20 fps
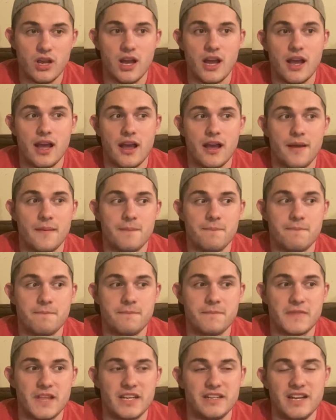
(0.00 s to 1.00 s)

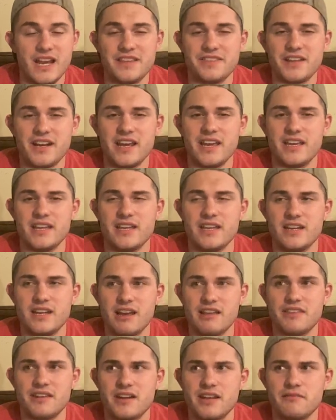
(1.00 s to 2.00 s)
Not that
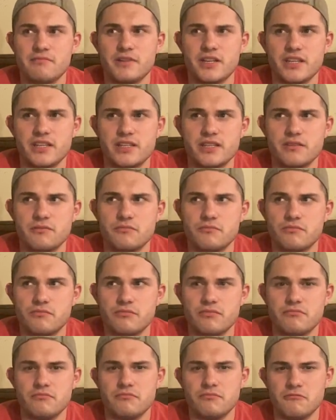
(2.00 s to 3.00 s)
I really
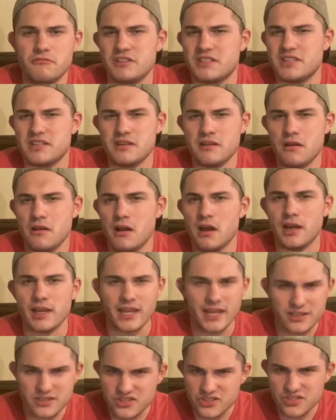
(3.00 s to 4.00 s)
was
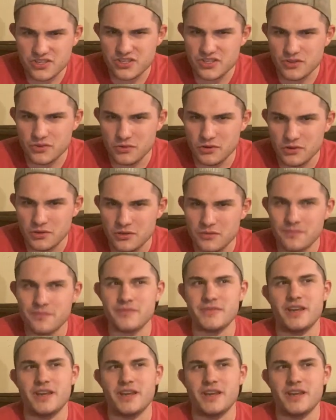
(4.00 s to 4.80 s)
against school.